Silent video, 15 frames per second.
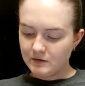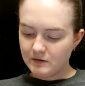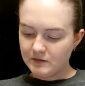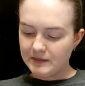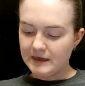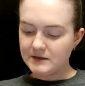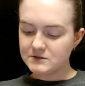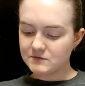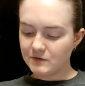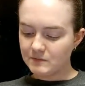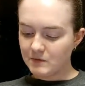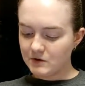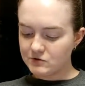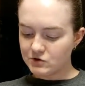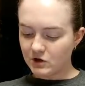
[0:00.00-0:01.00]
Thanks
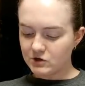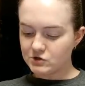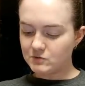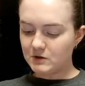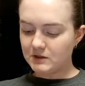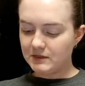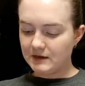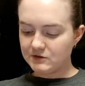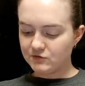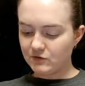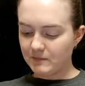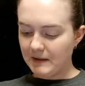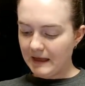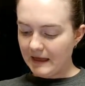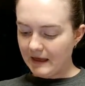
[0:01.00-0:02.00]
from Joshua. Thanks
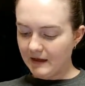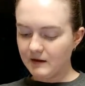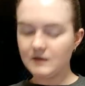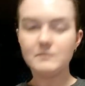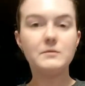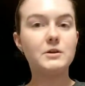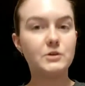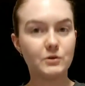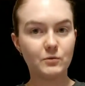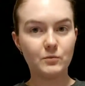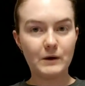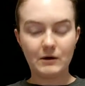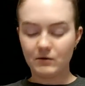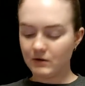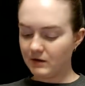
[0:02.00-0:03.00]
from Adam. You're
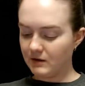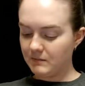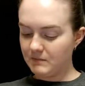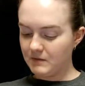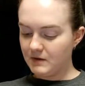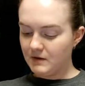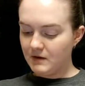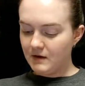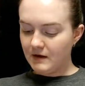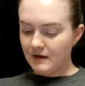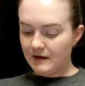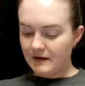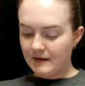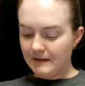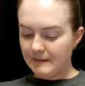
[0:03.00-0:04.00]
welcome.
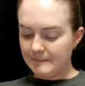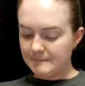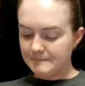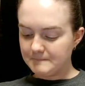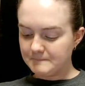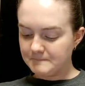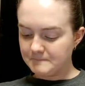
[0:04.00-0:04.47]
Okay,